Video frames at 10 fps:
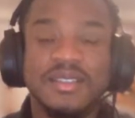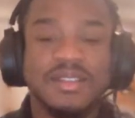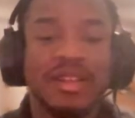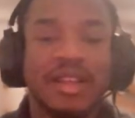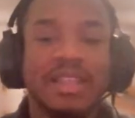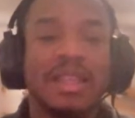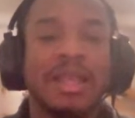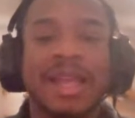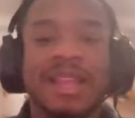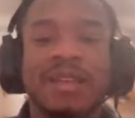No,
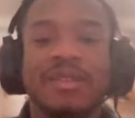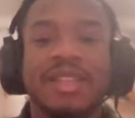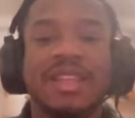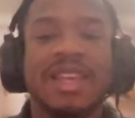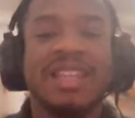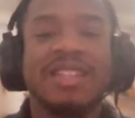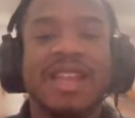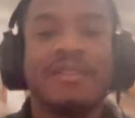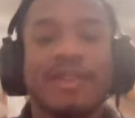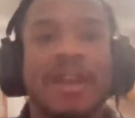I don't think KD's
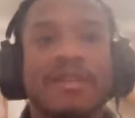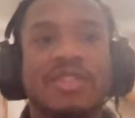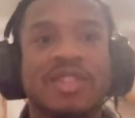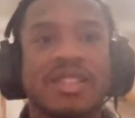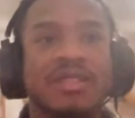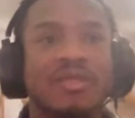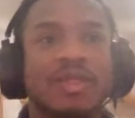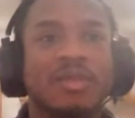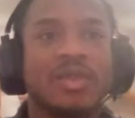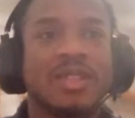ever averaged less than 20
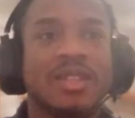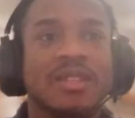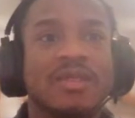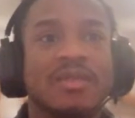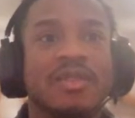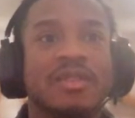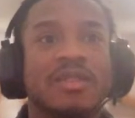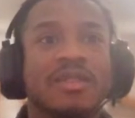points in his career.